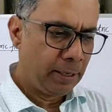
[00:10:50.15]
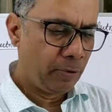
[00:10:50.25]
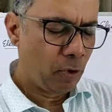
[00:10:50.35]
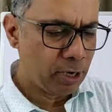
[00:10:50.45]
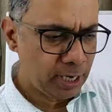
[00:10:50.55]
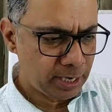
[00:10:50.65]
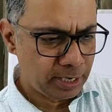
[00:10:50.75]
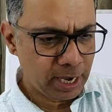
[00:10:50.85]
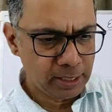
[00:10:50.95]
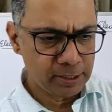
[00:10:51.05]
what
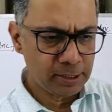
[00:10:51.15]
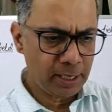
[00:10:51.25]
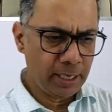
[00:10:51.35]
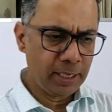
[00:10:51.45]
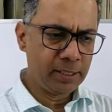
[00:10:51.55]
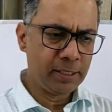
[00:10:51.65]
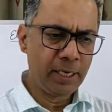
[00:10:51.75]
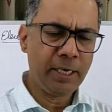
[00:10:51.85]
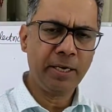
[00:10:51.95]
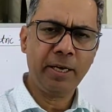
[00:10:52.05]
it does
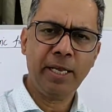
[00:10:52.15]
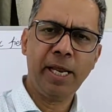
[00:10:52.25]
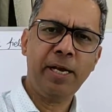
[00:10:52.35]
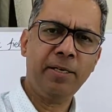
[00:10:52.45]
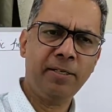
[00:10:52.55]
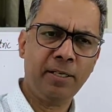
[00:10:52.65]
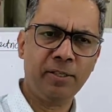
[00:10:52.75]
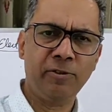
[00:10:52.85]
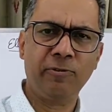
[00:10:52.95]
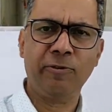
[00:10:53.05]
is it creates a
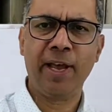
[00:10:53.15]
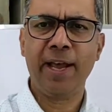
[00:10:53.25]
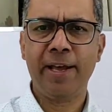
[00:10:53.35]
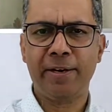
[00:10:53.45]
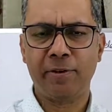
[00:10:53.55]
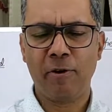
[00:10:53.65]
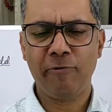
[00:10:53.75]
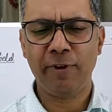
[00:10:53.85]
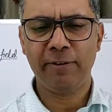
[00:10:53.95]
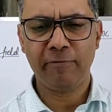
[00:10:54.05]
sphere
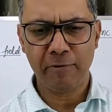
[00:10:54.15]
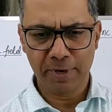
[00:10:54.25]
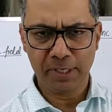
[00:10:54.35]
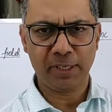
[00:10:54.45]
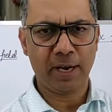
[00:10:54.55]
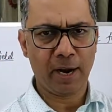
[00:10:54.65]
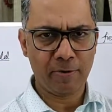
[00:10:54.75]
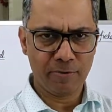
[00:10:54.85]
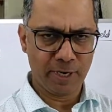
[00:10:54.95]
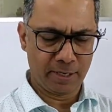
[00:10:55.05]
of influence
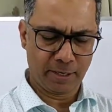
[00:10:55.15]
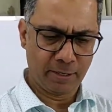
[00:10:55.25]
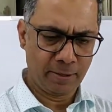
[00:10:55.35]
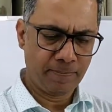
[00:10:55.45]
around it.